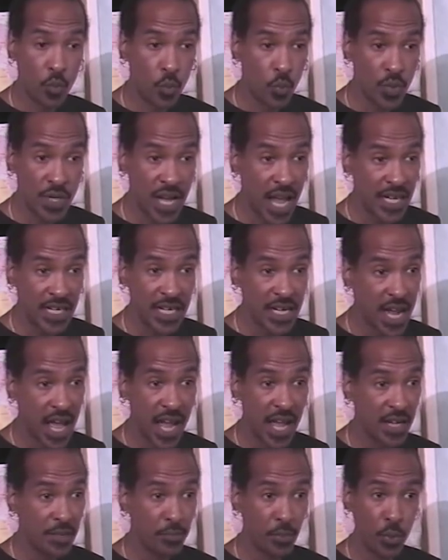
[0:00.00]

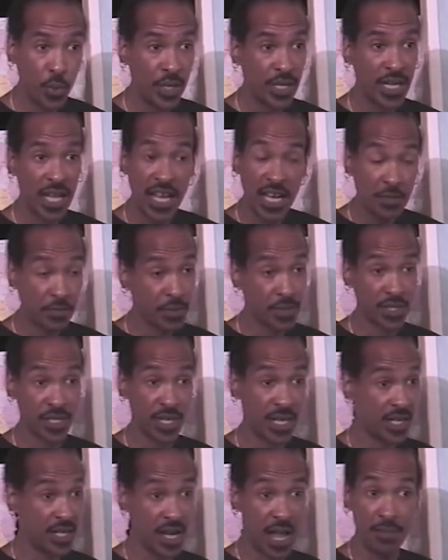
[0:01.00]
ninety-nine point eight
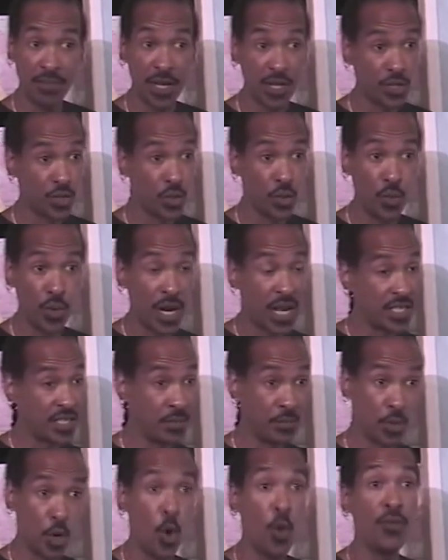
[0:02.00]
percent, I'm not sure what I said,
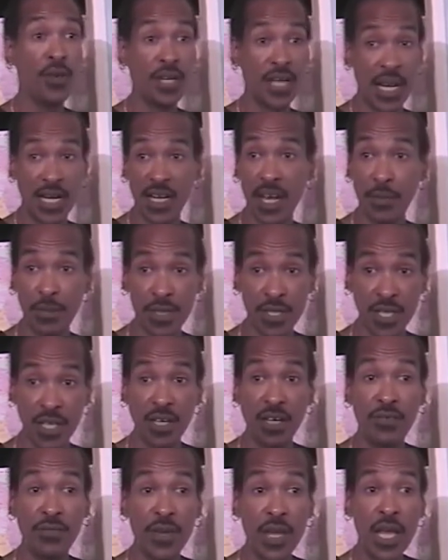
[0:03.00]
but over ninety-nine percent
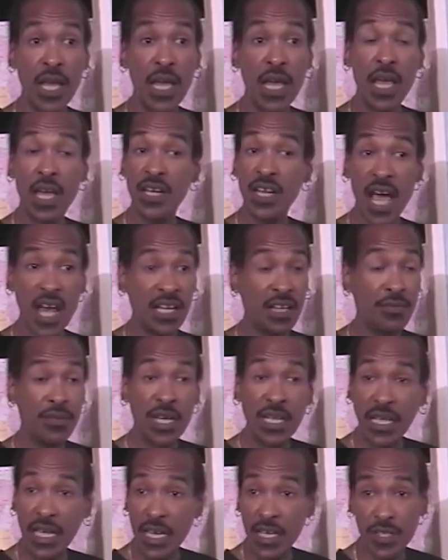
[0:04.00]
of not even the
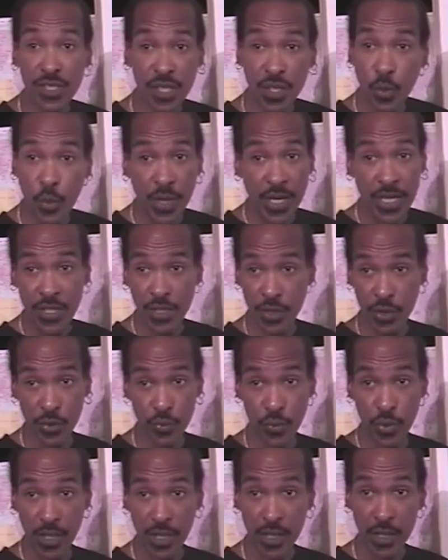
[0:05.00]
kings and queens could
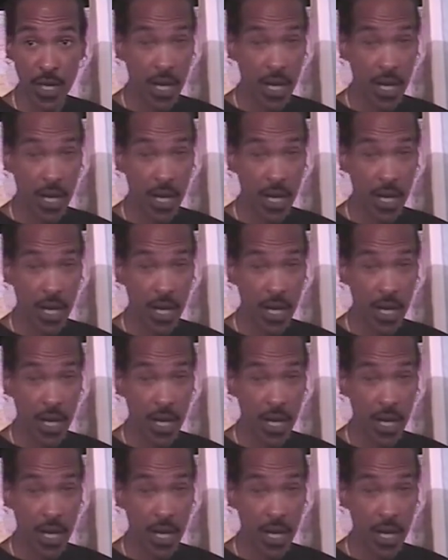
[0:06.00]
read.